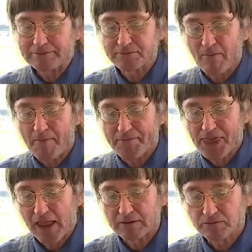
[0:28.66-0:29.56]
in about
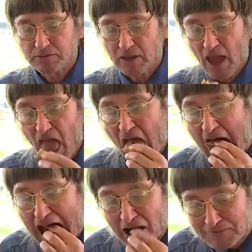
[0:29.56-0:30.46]
1972.
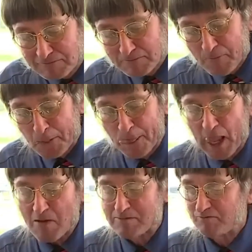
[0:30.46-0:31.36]
Now here is the buzz.
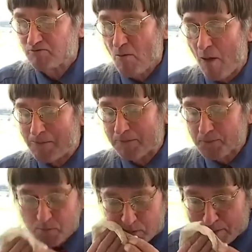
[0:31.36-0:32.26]
Don says he has
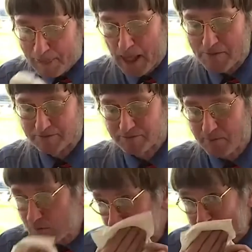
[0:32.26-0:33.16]
enjoyed an average
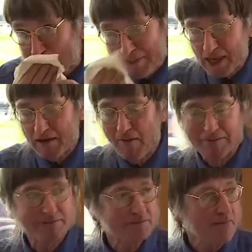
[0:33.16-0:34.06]
of two
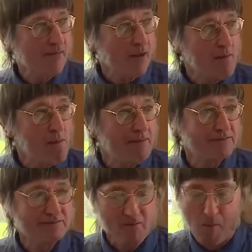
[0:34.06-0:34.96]
sandwiches nearly
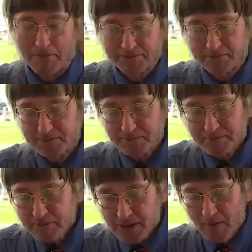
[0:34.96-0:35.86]
every day
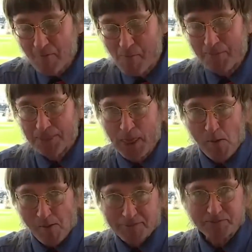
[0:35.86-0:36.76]
since then. Of course,
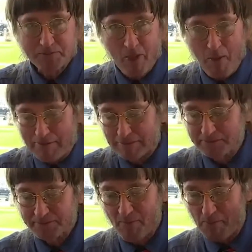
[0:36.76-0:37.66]
a lot of people
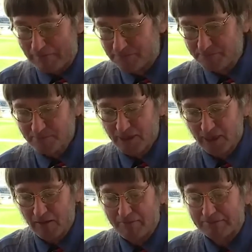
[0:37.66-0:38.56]
talking online. This is
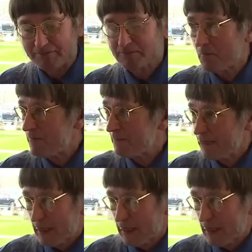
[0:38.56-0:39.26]
just ridiculous.